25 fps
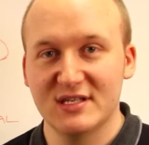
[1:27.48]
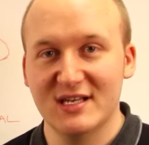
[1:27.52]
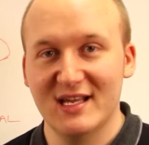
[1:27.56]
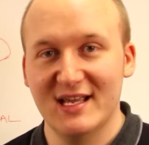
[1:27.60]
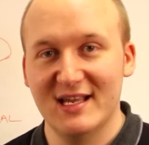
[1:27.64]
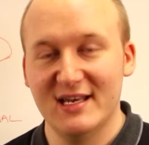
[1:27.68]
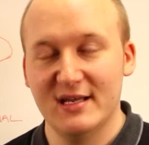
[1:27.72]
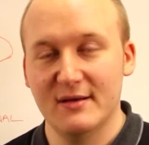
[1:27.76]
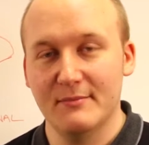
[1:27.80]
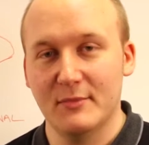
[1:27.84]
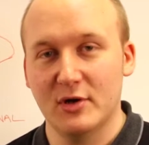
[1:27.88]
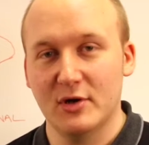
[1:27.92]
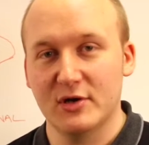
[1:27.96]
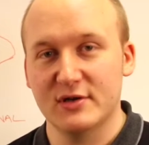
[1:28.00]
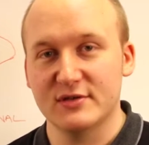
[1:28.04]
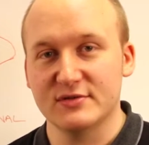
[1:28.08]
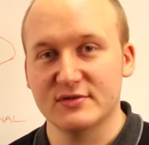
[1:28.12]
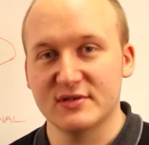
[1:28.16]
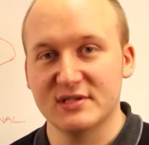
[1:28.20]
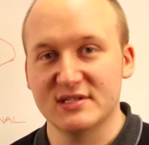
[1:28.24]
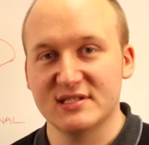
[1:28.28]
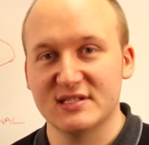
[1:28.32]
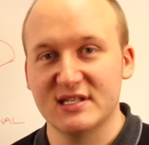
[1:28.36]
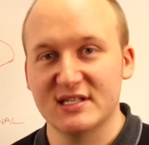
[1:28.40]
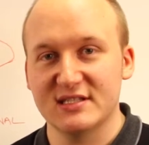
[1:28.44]
and in-ear
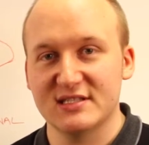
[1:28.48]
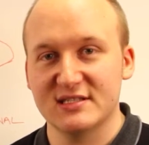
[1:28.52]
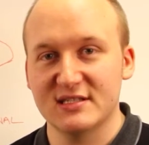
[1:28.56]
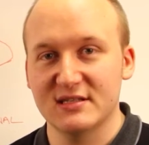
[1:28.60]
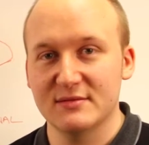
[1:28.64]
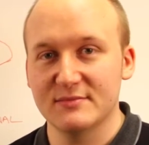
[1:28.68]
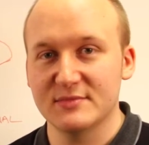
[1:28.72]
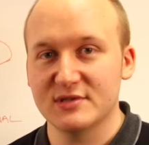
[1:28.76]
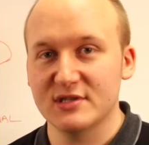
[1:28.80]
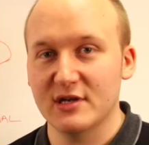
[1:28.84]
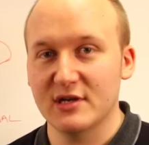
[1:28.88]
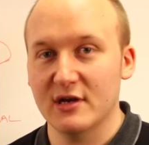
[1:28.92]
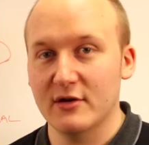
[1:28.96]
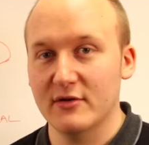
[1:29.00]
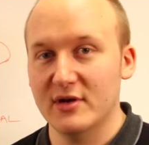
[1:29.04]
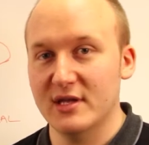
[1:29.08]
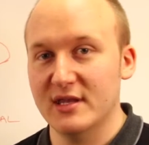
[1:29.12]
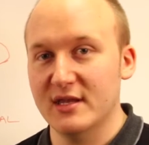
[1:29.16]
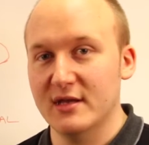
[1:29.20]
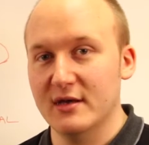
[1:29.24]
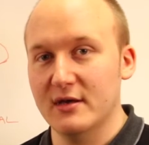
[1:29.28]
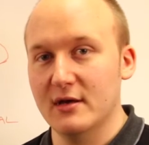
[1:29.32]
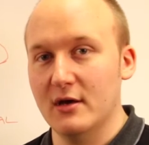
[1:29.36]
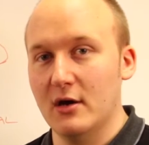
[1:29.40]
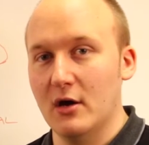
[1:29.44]
monitoring systems are
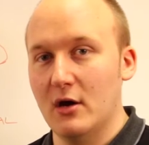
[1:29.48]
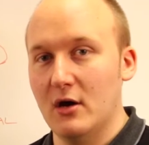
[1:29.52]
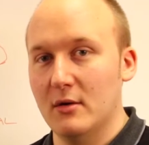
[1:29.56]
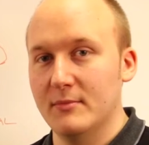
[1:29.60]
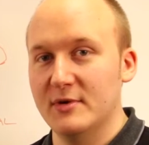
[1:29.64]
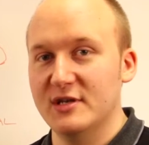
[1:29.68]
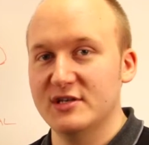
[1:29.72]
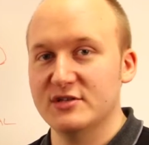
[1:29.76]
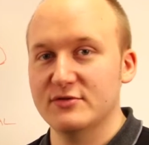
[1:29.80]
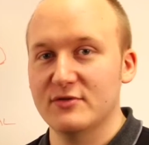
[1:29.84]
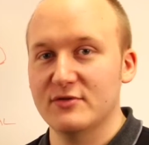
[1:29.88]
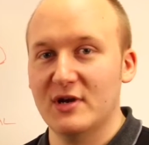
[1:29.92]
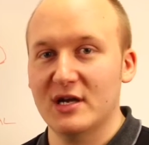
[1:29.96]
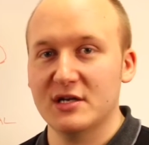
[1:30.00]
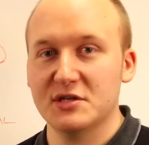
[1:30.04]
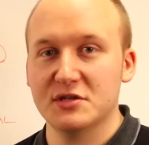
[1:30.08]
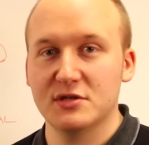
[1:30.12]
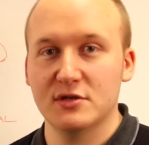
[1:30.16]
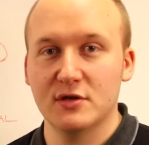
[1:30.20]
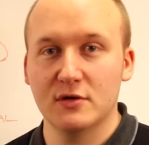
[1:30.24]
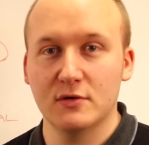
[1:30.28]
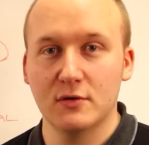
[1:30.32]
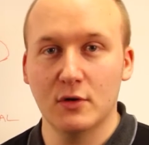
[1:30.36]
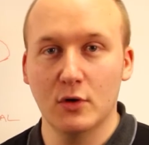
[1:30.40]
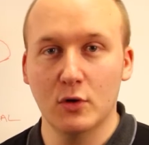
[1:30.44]
either
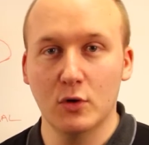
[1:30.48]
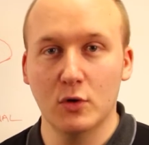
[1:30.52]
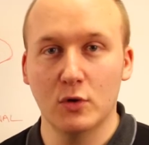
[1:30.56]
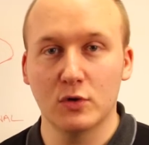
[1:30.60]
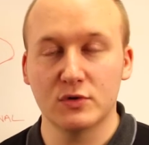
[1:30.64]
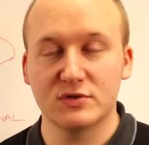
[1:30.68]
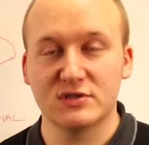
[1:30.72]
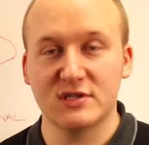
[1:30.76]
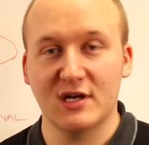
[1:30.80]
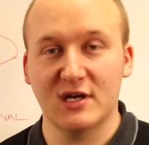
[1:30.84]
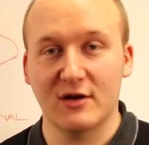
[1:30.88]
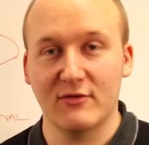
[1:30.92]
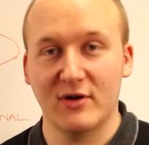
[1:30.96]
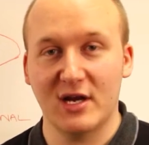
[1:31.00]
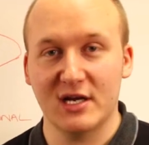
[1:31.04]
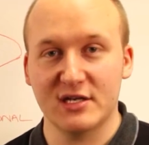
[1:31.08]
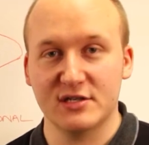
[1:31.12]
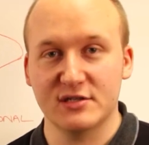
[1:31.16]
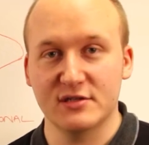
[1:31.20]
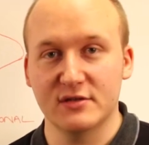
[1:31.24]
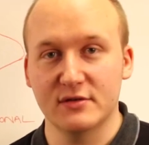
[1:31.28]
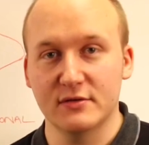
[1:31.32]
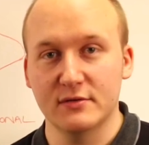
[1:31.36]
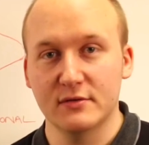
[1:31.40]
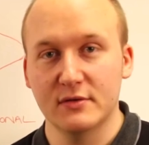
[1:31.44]
omnidirectional or
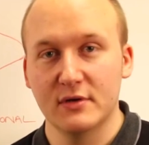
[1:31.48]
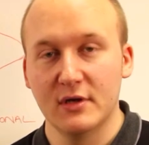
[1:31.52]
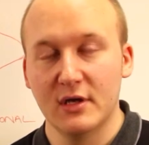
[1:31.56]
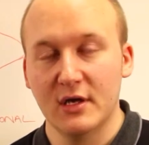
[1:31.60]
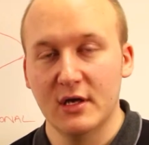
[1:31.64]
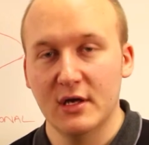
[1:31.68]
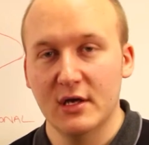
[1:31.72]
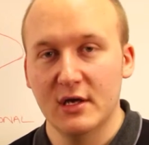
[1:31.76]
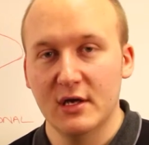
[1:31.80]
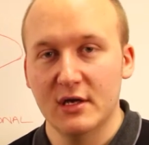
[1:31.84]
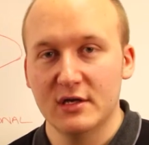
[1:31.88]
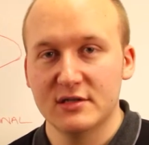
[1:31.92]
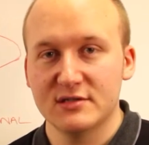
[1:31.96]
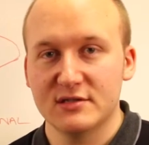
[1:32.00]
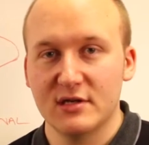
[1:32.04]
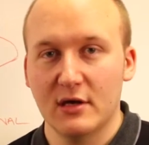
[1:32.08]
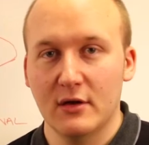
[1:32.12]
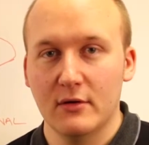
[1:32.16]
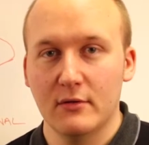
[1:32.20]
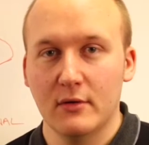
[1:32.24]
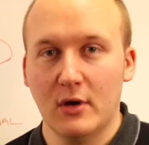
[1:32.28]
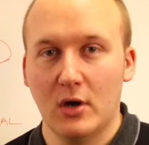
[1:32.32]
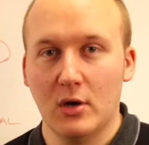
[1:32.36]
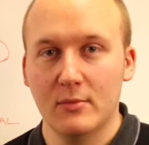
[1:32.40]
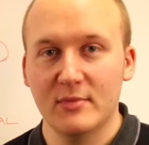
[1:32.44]
directional.
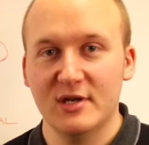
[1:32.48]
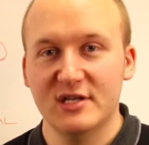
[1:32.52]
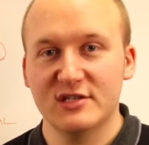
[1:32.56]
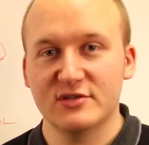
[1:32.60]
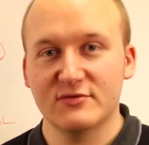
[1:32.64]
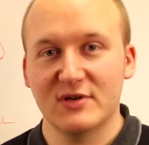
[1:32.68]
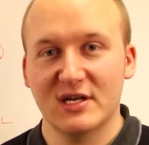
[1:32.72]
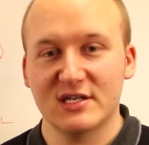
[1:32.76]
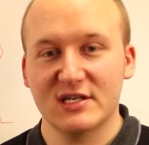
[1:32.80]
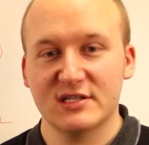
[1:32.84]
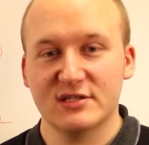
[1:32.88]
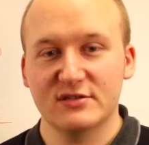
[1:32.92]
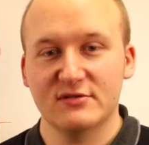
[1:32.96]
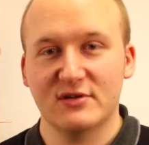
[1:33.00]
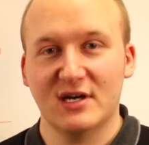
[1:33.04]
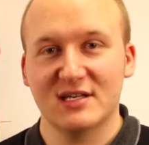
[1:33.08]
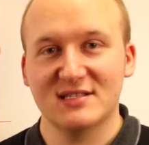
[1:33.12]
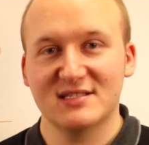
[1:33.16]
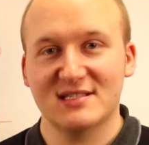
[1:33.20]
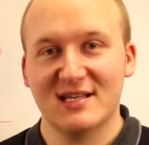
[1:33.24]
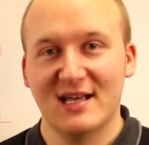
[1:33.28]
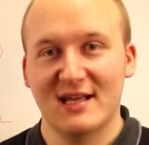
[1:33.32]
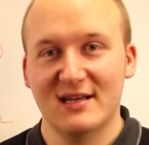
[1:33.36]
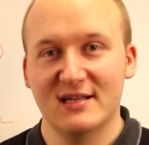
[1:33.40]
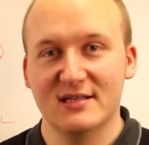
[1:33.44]
So omnidirectional
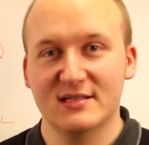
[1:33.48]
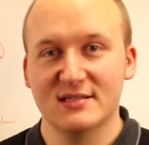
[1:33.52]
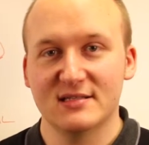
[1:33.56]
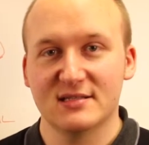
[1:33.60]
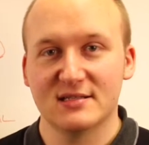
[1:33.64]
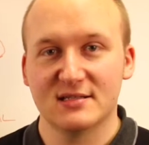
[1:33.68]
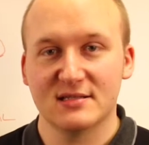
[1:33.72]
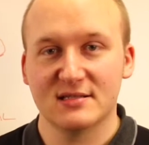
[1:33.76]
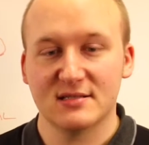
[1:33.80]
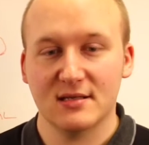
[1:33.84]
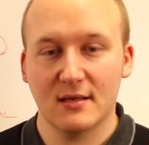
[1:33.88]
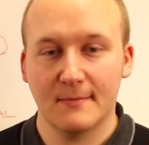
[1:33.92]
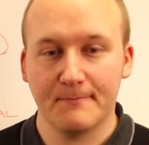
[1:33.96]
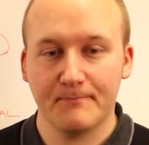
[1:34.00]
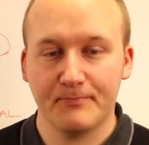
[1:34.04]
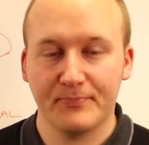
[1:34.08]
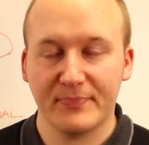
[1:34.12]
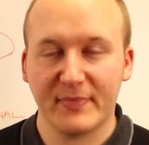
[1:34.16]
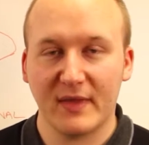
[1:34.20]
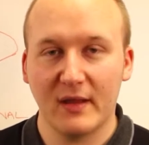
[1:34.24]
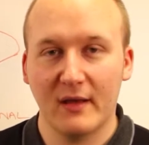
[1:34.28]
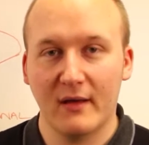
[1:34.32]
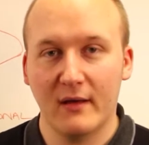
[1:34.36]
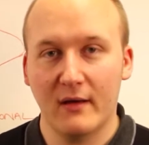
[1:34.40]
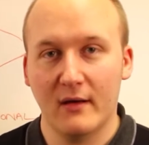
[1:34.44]
antennas
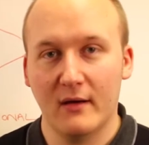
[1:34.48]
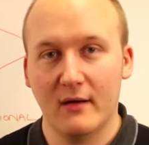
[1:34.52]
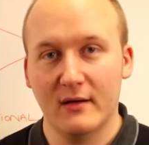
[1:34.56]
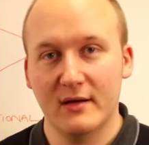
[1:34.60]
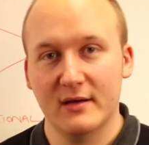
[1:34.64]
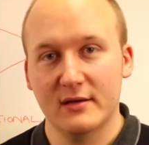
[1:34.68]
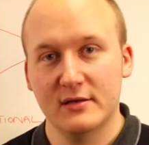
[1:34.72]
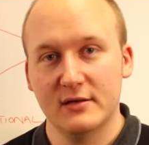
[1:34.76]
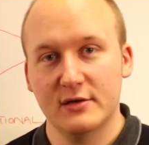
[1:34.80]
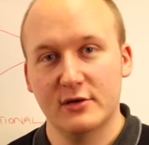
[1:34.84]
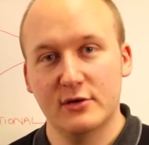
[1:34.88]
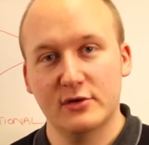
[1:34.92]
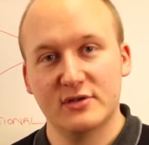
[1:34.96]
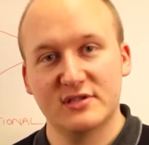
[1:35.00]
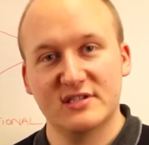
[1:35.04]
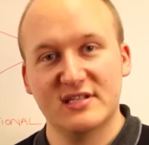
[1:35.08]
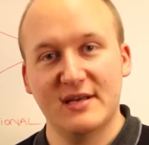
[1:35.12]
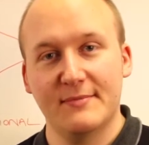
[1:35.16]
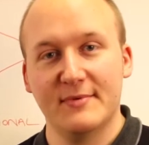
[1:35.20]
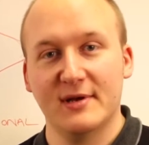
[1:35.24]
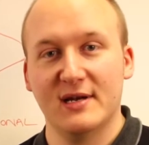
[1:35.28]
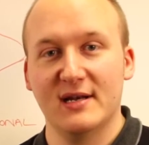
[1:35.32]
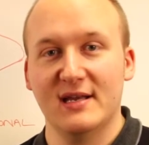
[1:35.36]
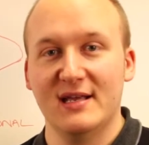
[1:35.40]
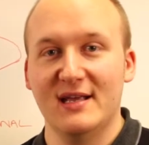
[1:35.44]
are
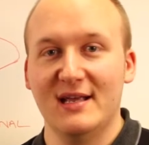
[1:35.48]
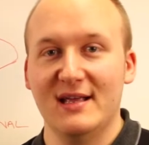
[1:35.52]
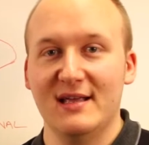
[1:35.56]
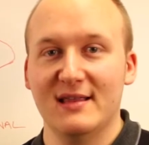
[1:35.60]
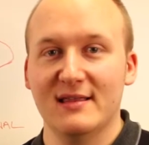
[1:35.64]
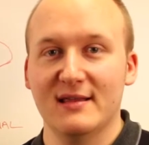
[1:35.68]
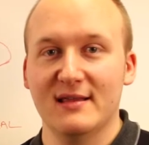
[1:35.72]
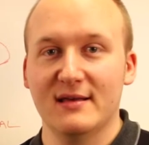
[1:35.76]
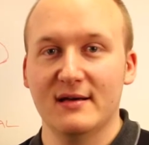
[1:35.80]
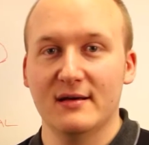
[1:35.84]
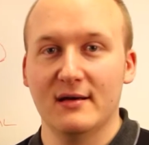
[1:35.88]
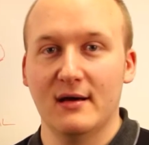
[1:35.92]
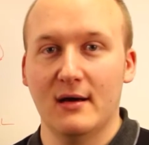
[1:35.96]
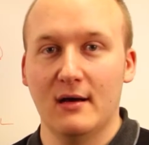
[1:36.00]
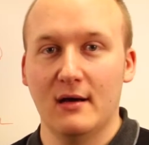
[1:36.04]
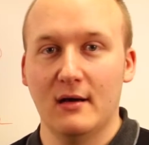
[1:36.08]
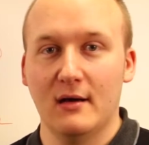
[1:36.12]
typically either